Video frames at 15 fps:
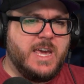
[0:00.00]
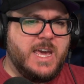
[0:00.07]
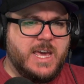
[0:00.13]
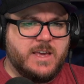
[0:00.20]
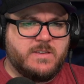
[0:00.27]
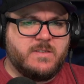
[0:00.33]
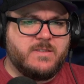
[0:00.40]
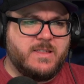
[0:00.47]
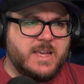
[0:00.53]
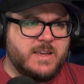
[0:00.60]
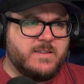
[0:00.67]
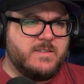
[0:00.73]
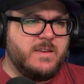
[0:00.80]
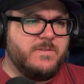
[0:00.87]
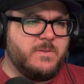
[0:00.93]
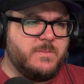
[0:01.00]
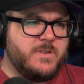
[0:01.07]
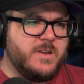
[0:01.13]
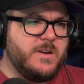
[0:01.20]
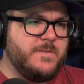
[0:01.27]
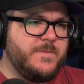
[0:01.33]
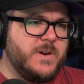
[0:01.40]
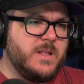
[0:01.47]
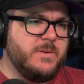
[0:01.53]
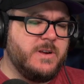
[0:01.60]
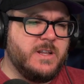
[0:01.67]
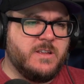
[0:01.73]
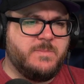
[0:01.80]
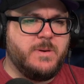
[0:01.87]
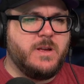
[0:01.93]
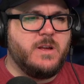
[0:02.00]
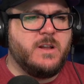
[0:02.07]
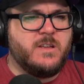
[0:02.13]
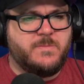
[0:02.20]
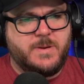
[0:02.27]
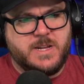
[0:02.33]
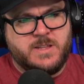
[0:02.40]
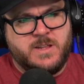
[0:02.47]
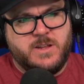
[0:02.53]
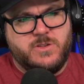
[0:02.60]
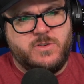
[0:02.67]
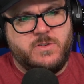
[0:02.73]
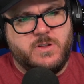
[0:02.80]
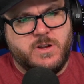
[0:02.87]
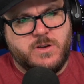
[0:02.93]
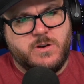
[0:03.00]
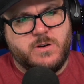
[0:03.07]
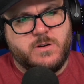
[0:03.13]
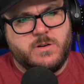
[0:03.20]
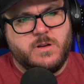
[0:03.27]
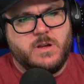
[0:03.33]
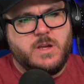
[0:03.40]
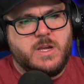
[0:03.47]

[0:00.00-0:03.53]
X Legacy from sale following an unexpected issue that occurred